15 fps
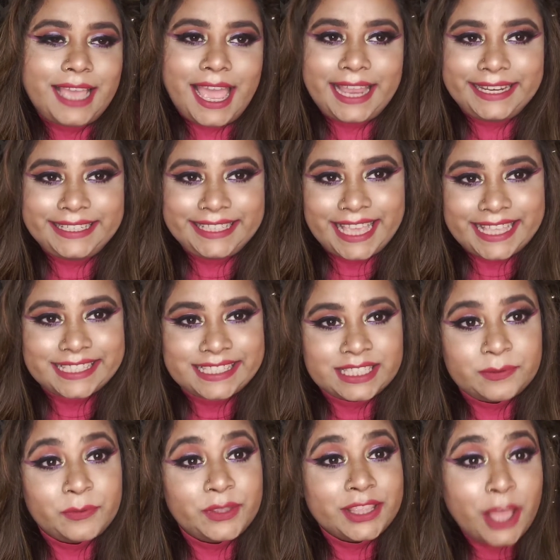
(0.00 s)
And
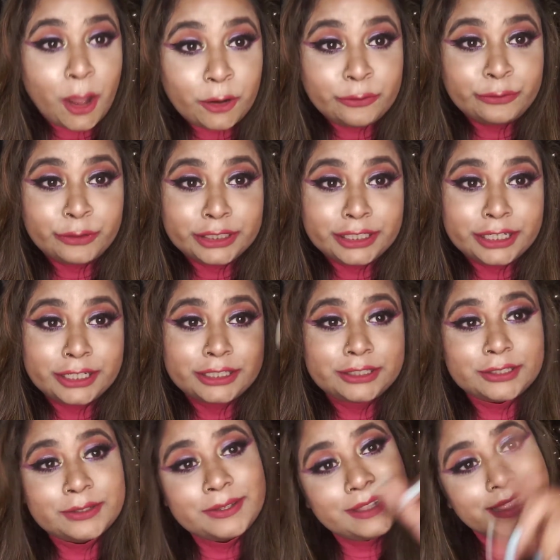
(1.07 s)
yes, without further
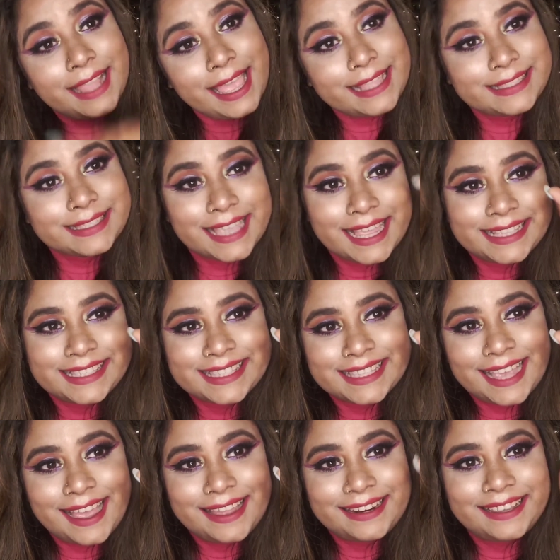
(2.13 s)
ado, let's get
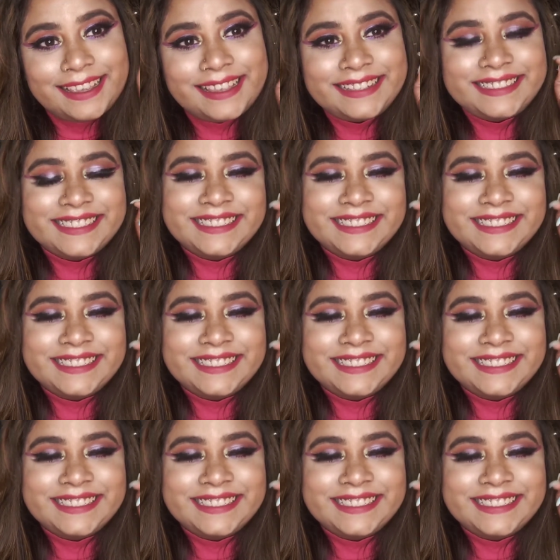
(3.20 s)
started.